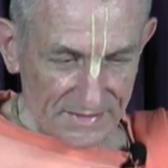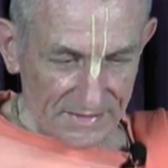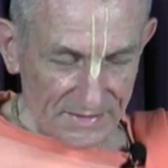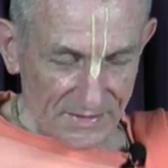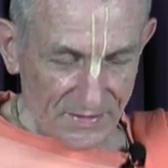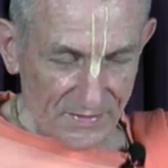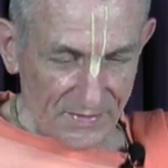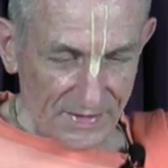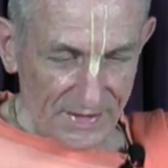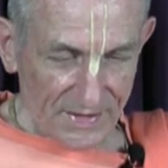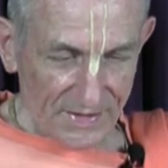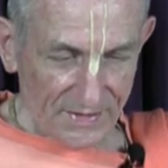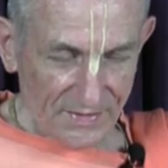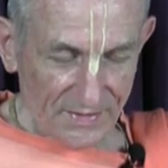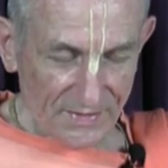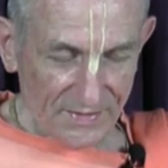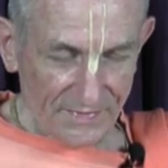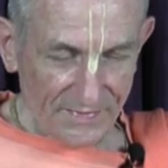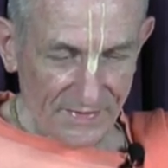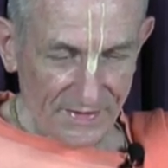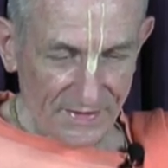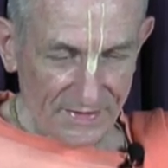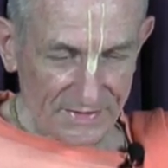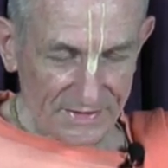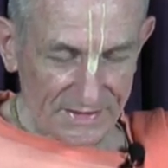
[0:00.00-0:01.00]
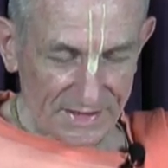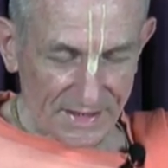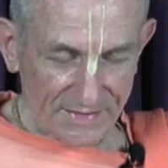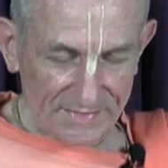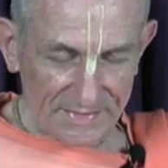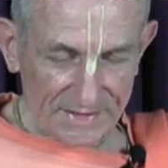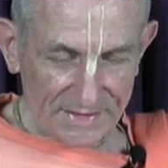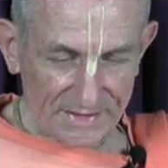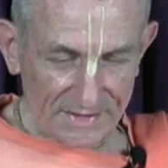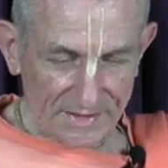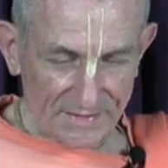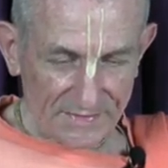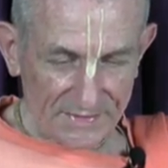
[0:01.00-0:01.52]
So when all of your
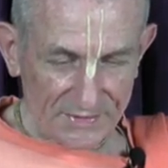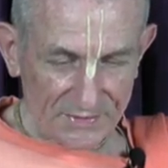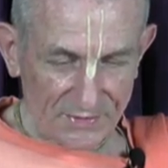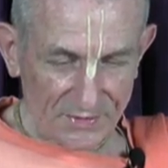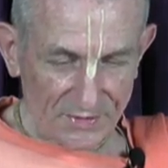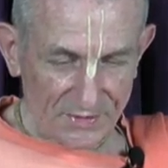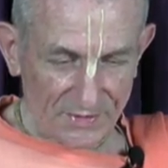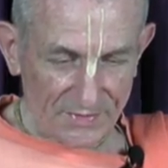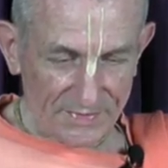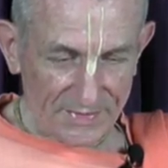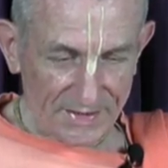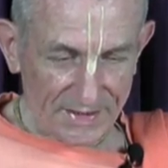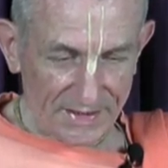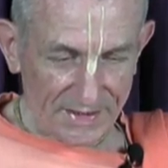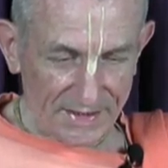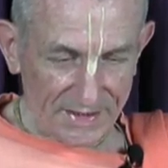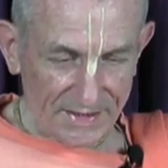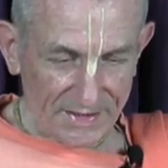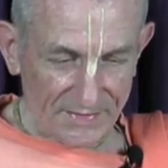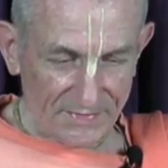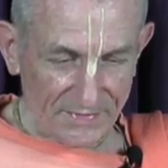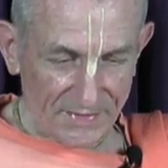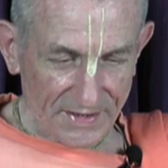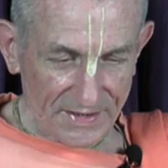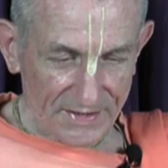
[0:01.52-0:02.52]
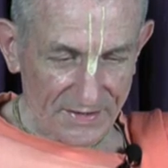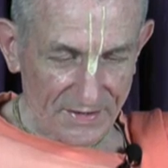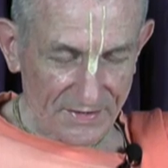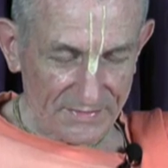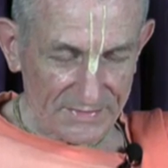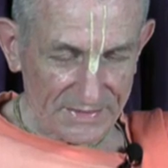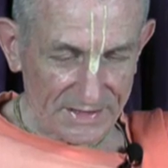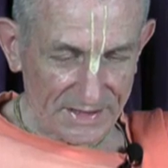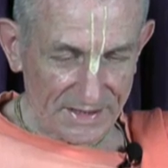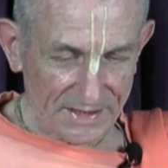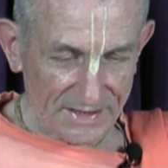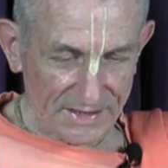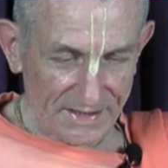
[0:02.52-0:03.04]
senses are absorbed in one
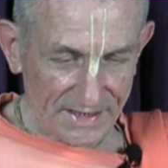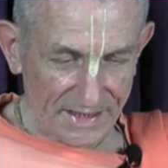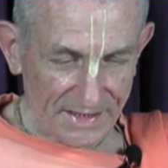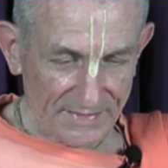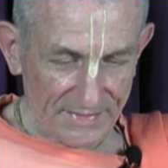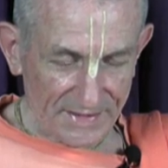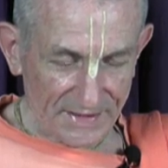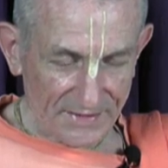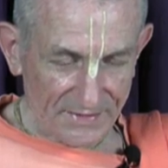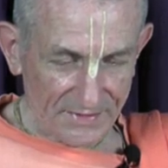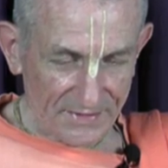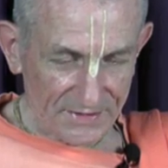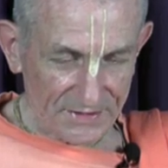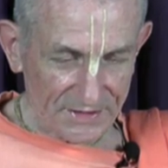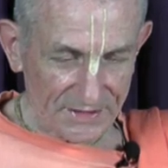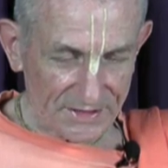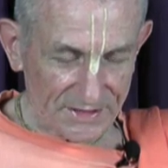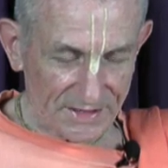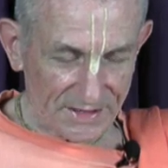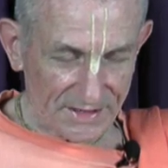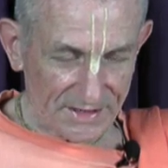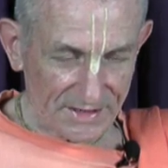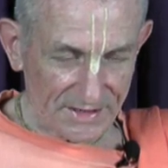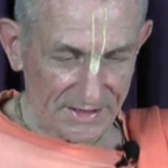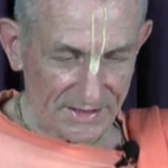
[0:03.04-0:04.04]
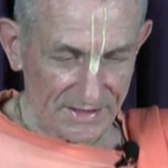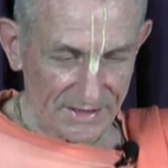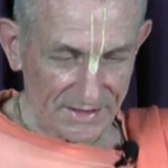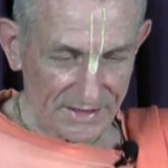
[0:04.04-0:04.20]
object, namely Krishna,